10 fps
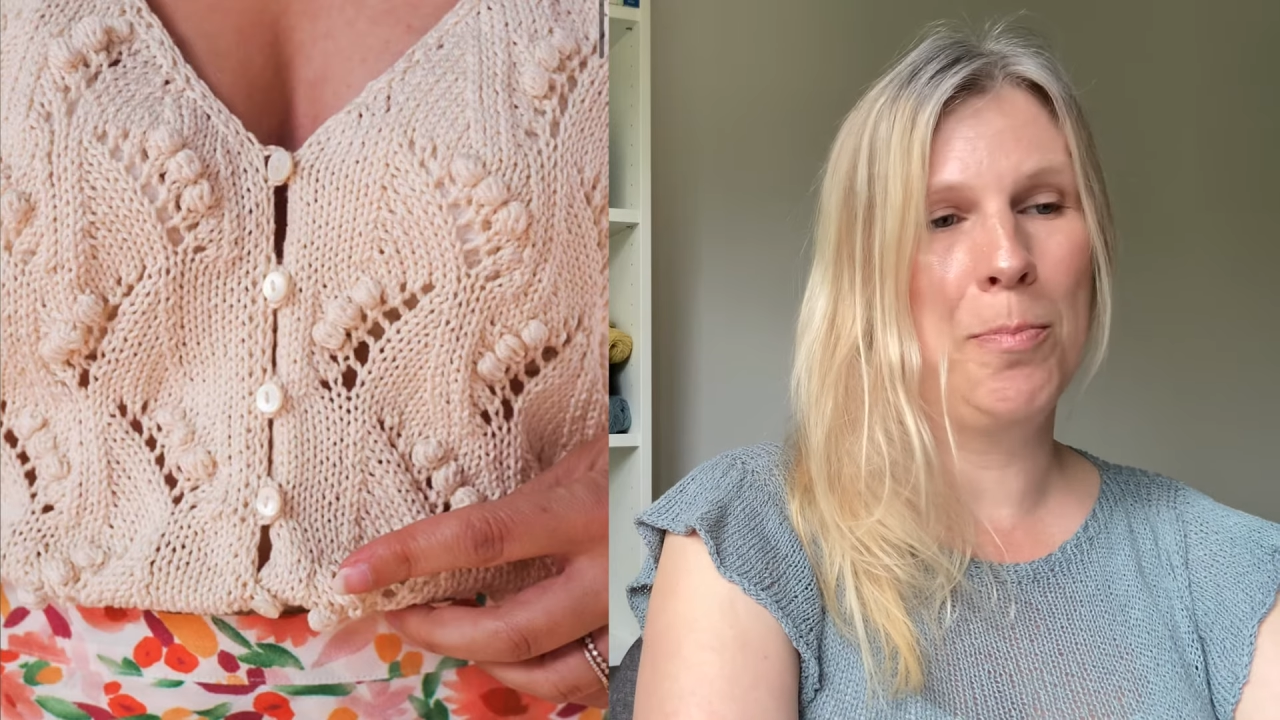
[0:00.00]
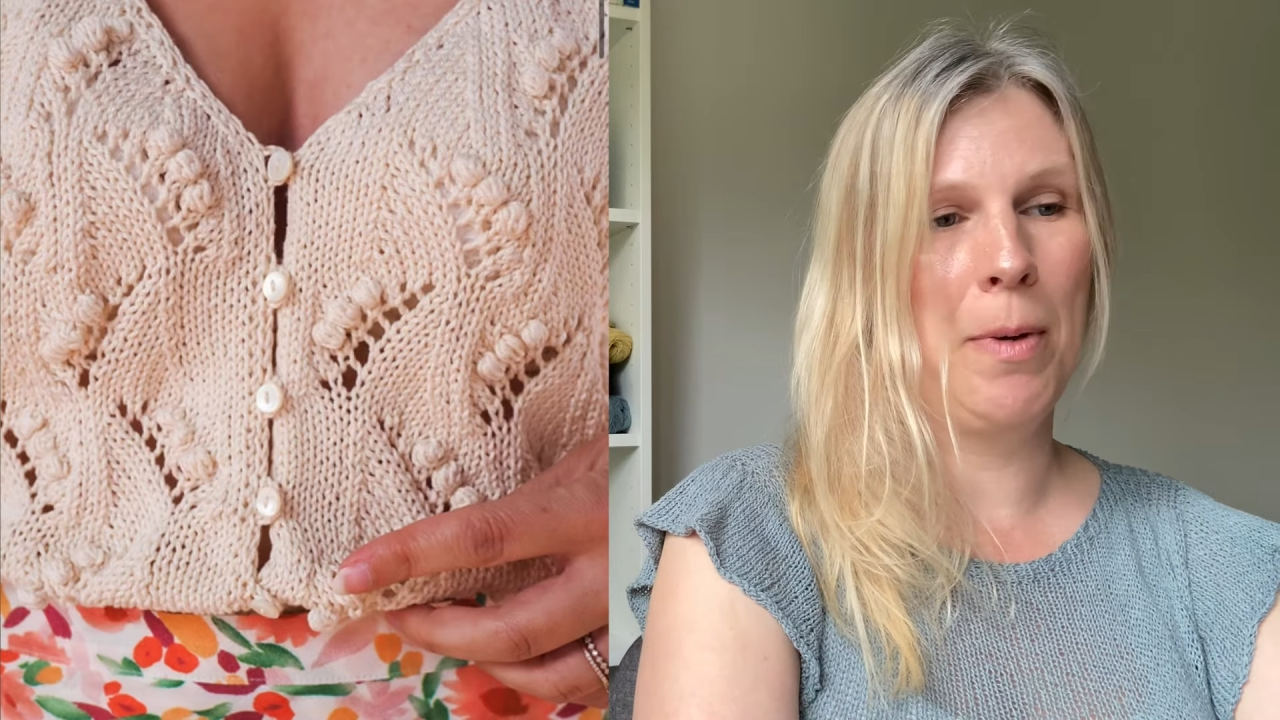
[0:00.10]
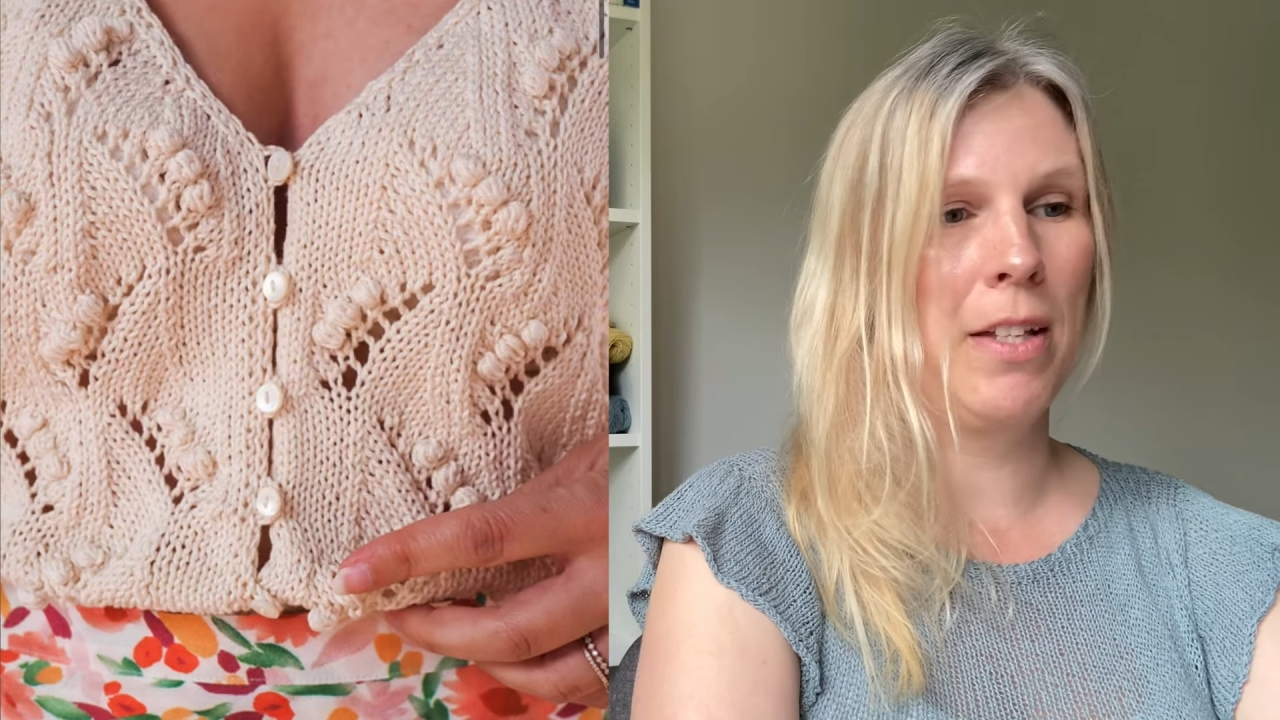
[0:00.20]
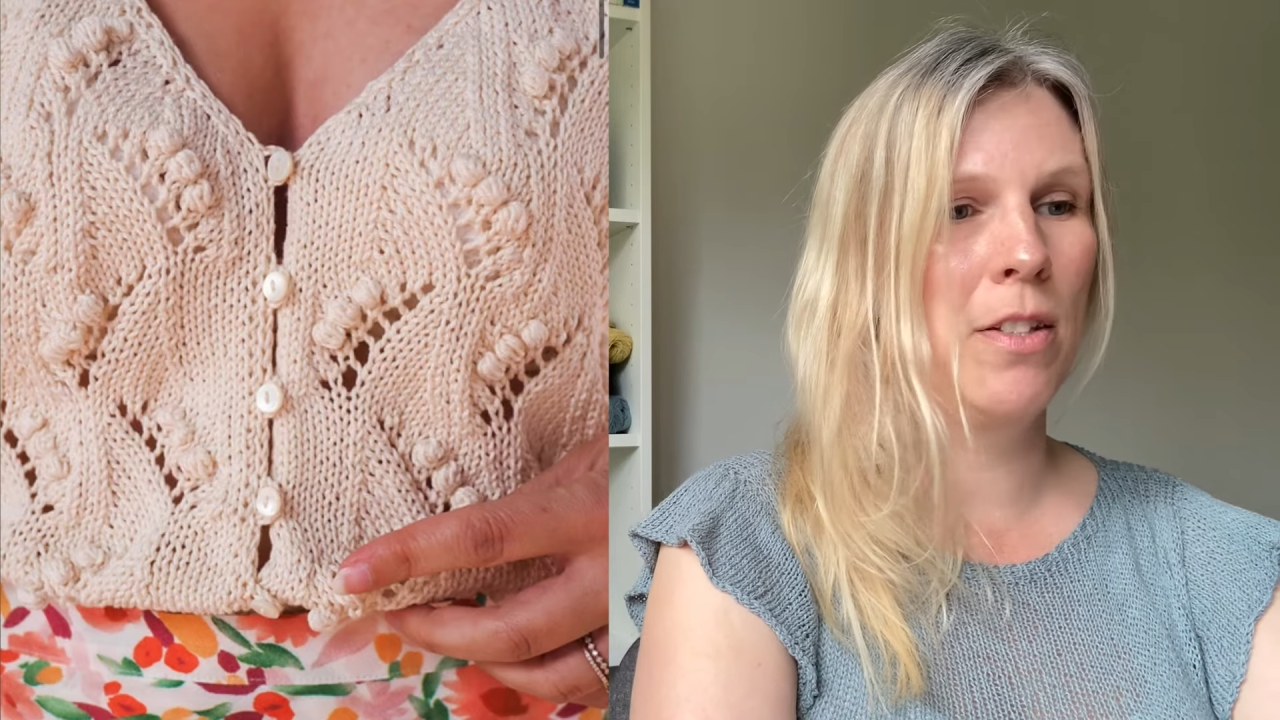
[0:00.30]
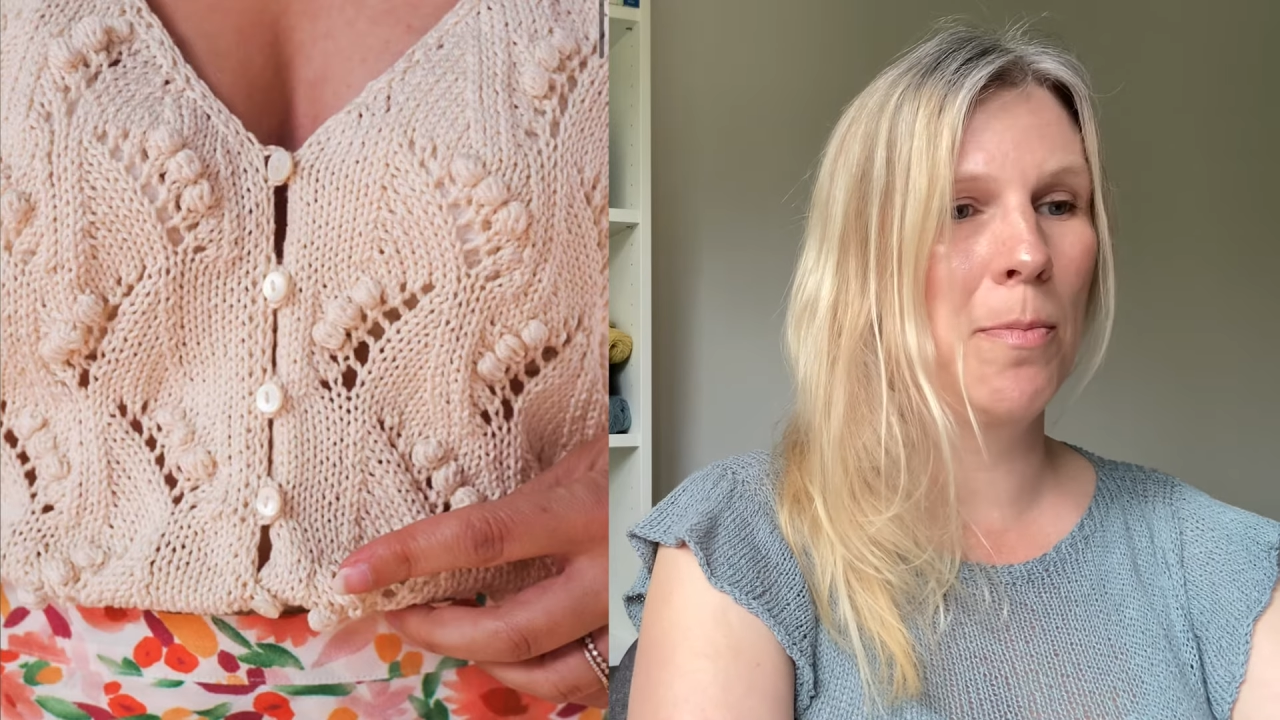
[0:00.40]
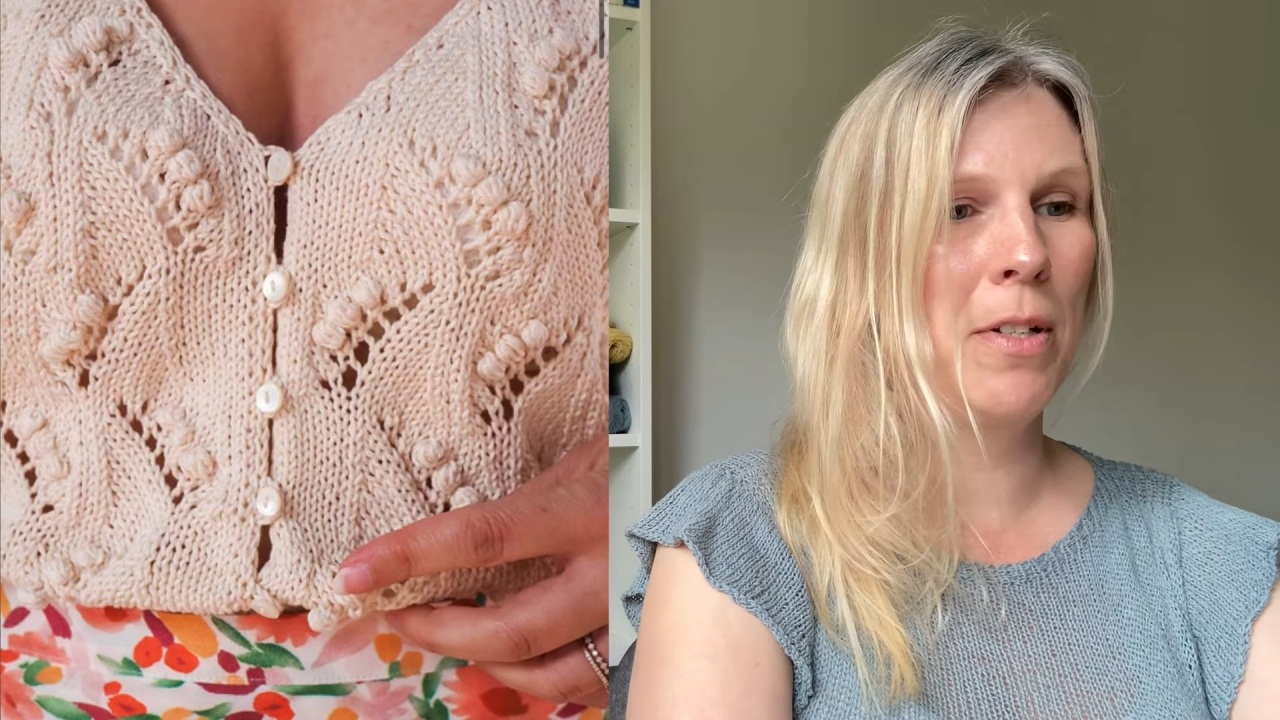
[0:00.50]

bust